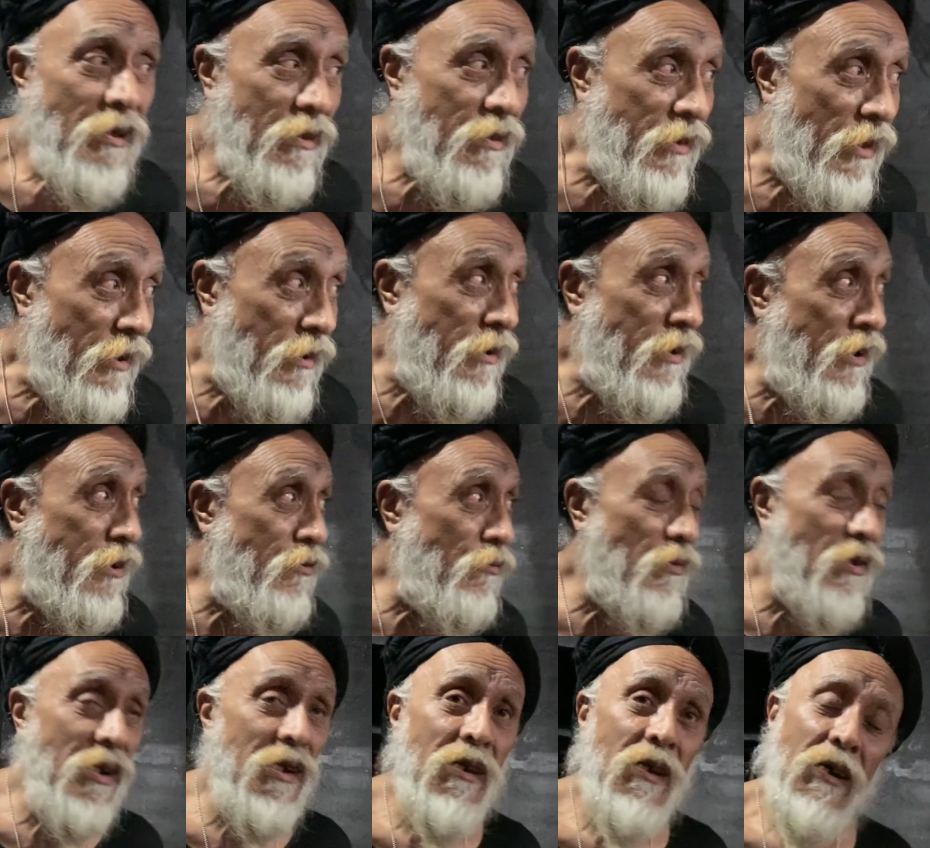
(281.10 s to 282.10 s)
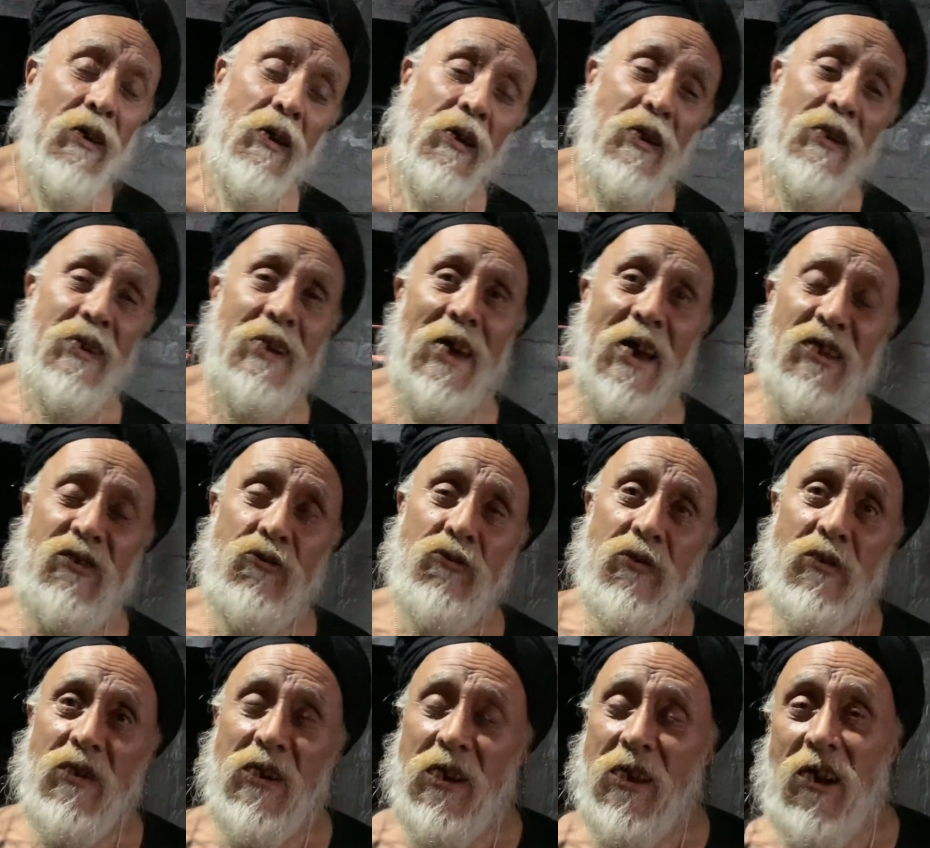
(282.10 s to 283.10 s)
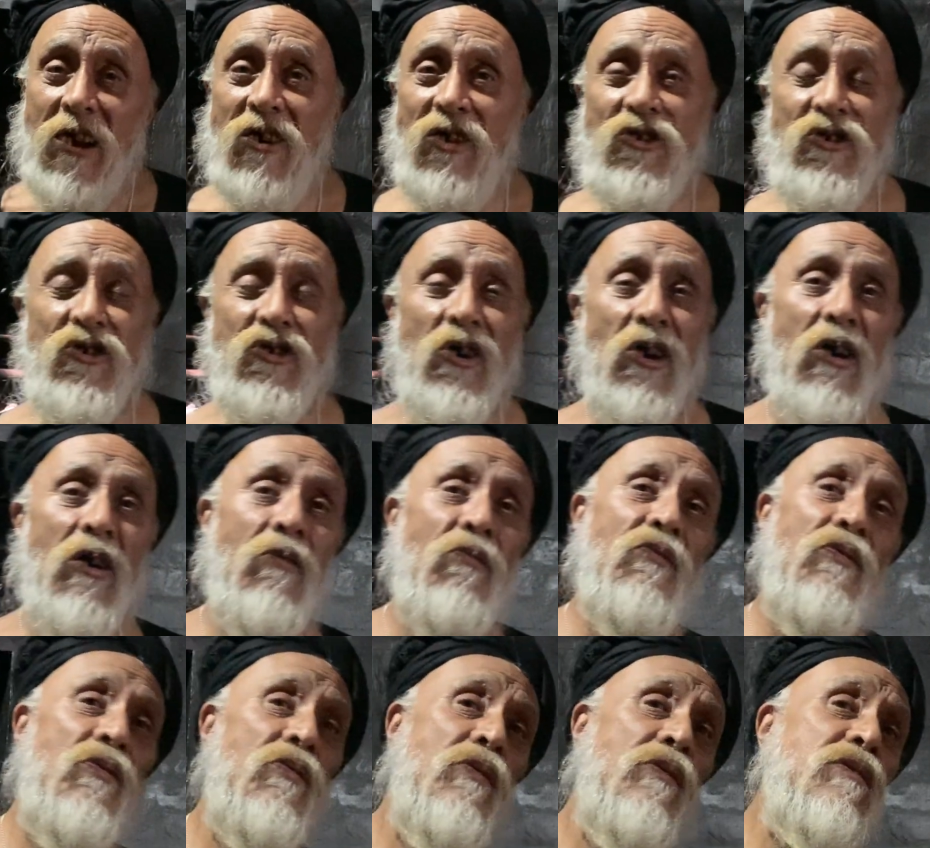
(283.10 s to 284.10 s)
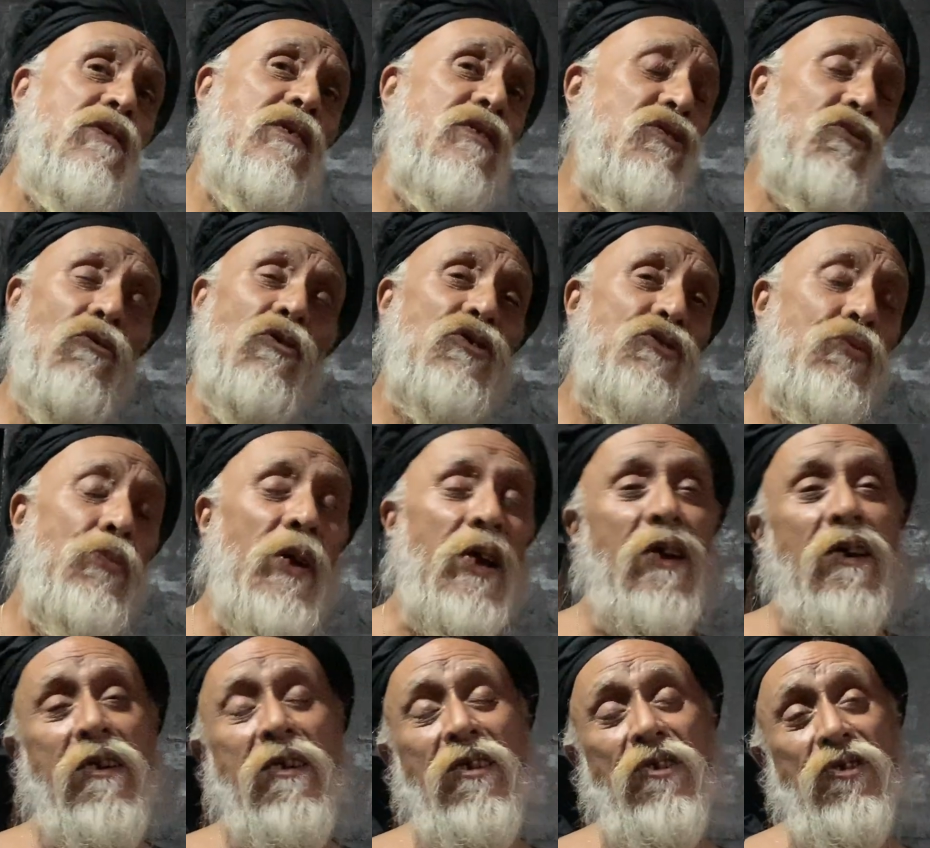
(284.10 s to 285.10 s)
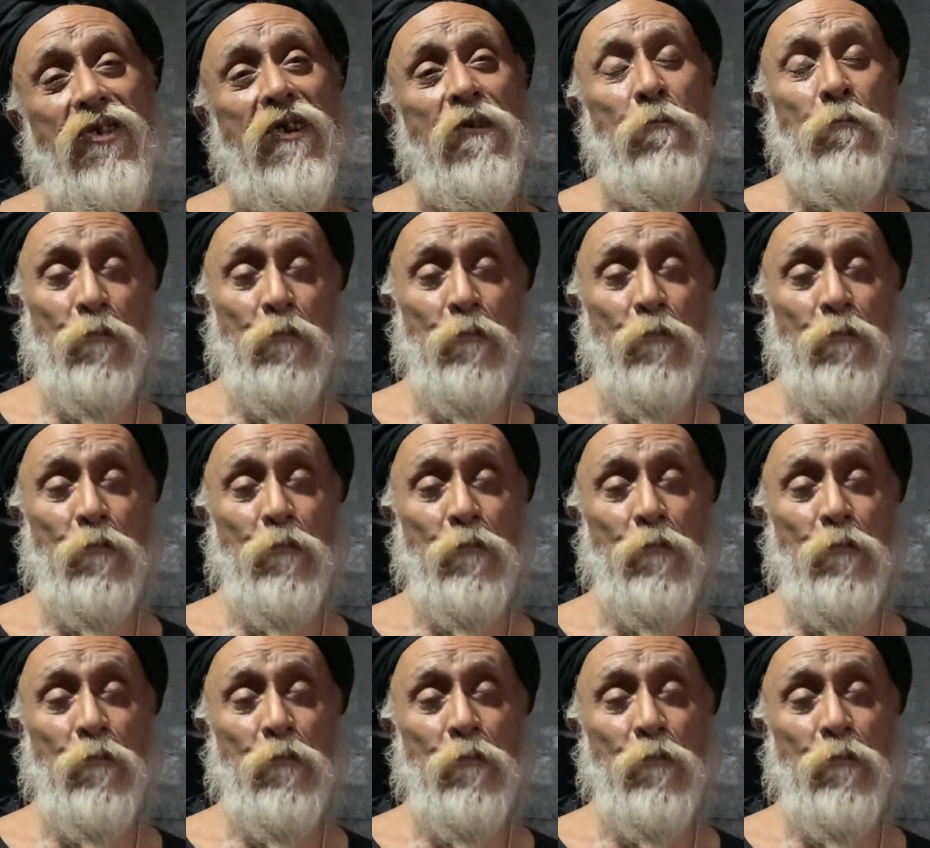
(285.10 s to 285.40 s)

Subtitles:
then it will naturally conserve this cosmic energy